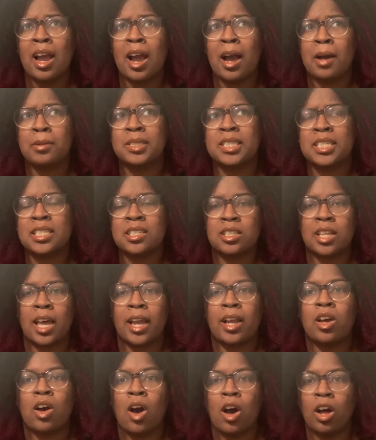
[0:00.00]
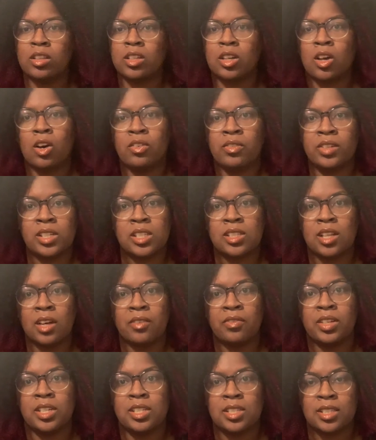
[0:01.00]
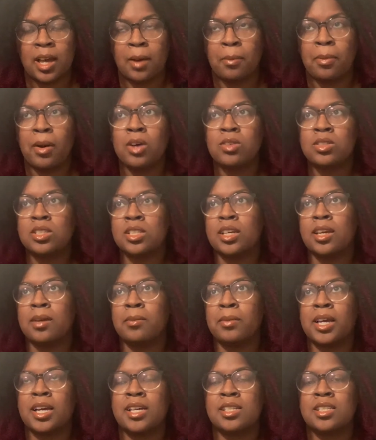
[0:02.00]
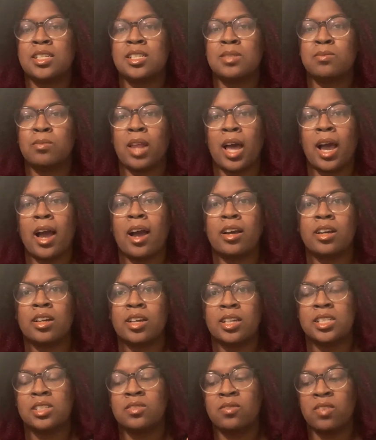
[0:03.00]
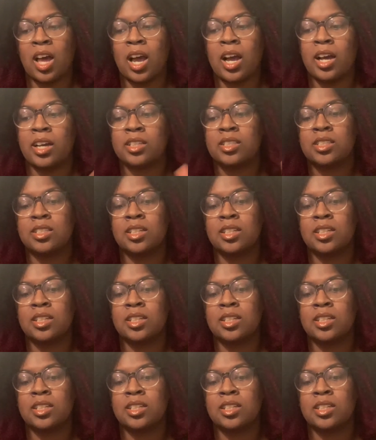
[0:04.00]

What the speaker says: since like all the COVID stuff, and he stopped posting because his vlogs